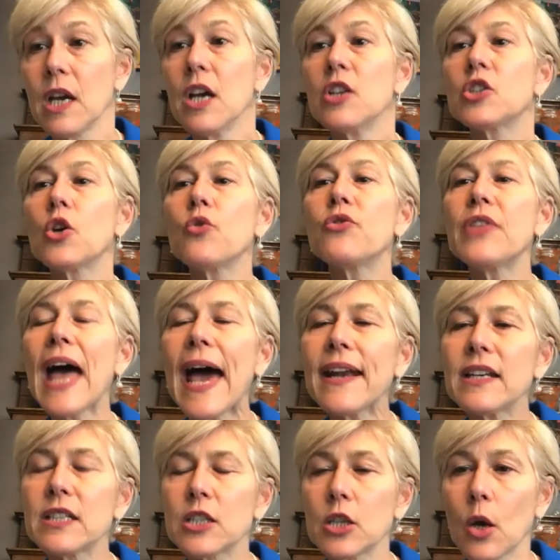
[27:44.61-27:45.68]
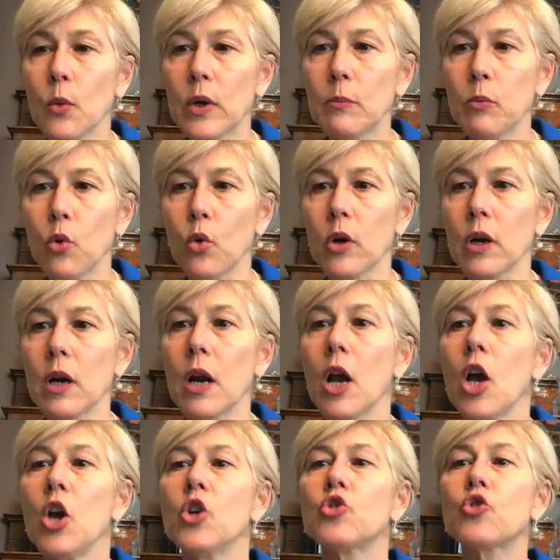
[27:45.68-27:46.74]
So that is so important.
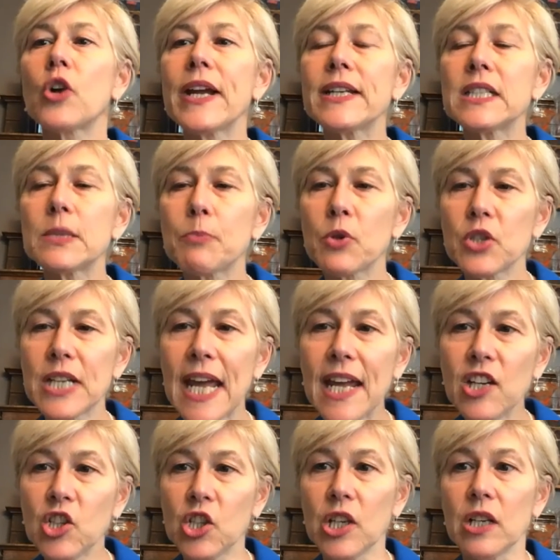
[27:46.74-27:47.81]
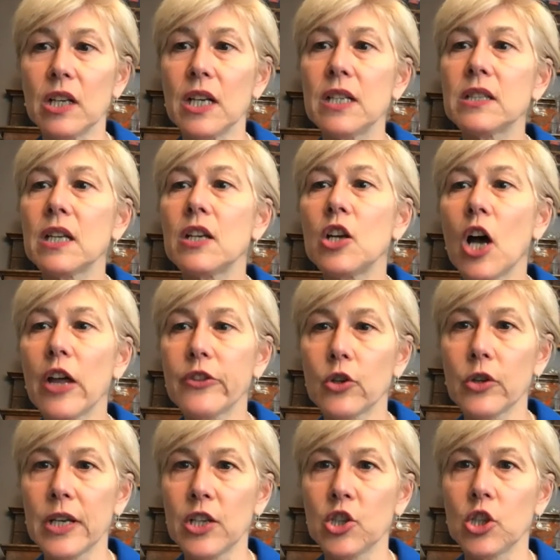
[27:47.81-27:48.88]
Transportation is another
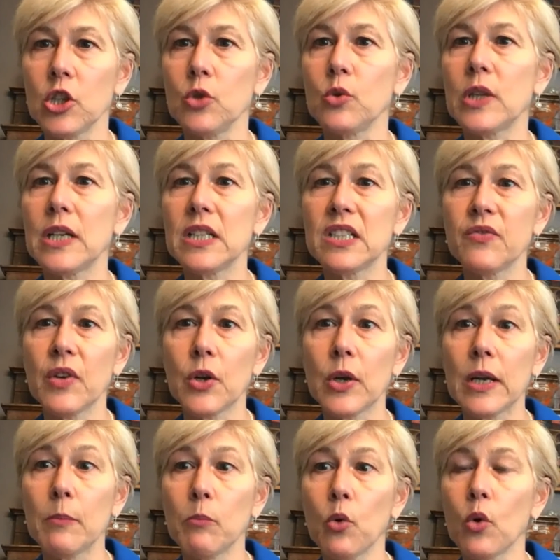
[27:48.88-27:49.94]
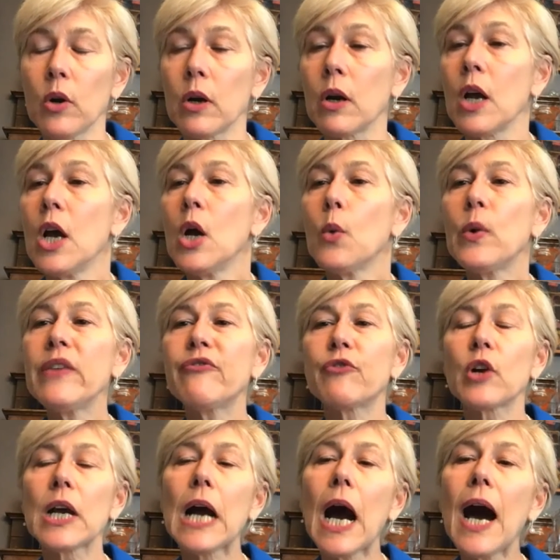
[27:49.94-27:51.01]
issue that is very important. We've
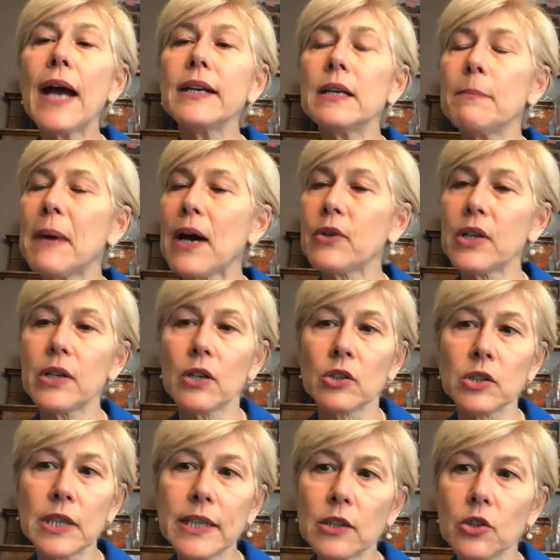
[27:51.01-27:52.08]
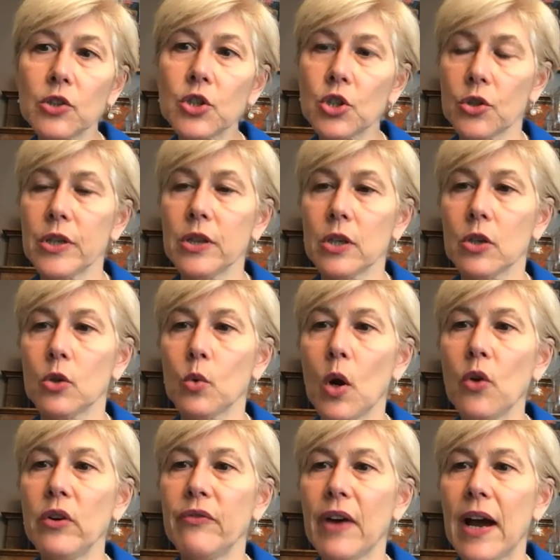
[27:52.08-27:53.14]
forgotten about it a little during the
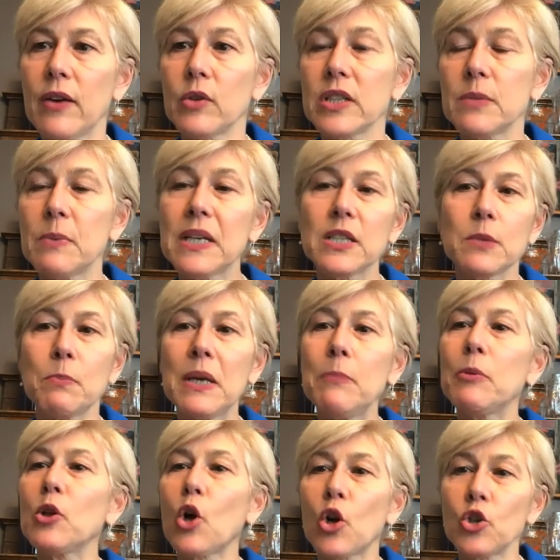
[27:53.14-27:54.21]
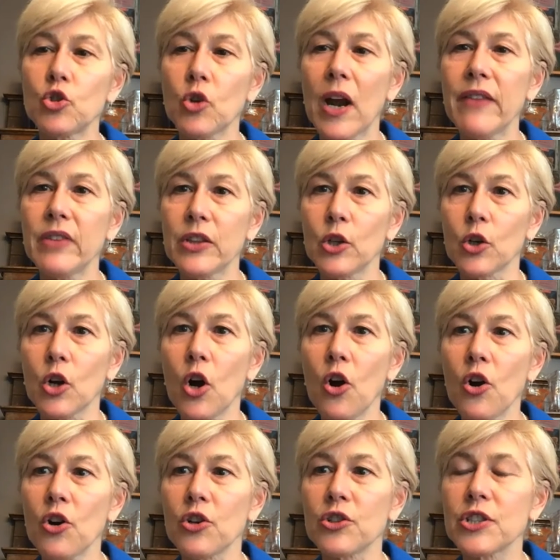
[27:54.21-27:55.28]
coronavirus because people aren't driving their
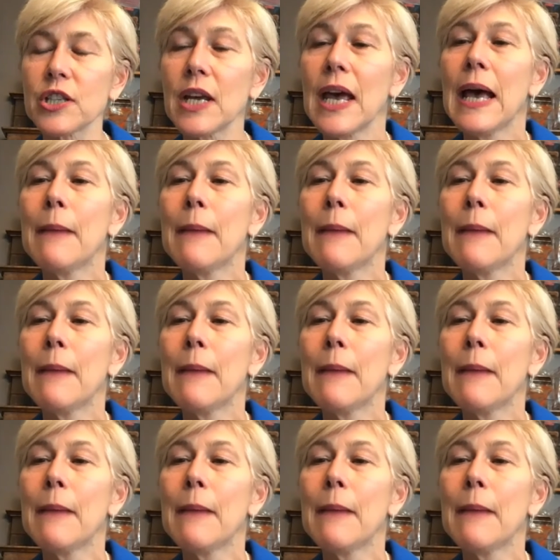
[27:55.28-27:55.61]
cars.